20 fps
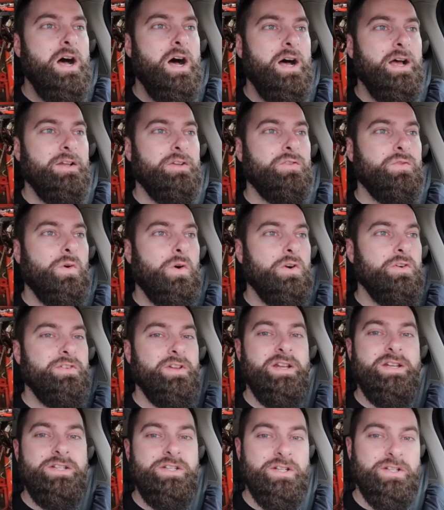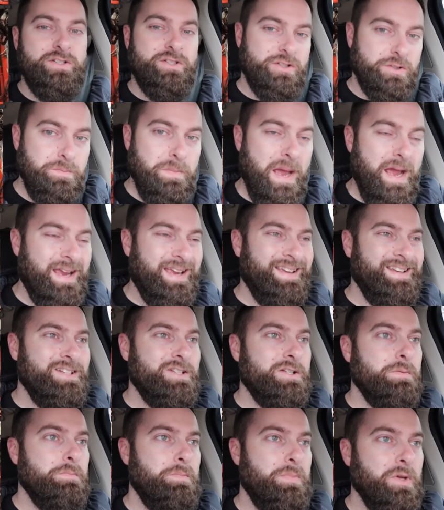as far as engine spec,
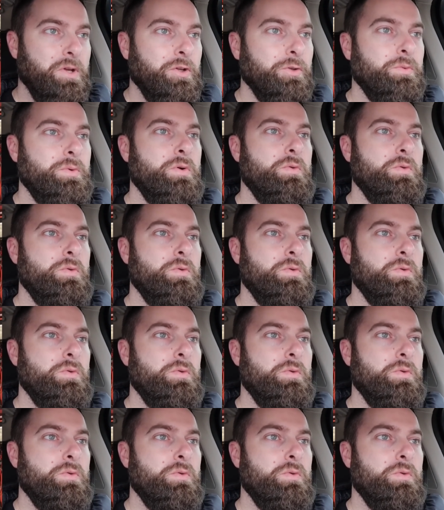engine build.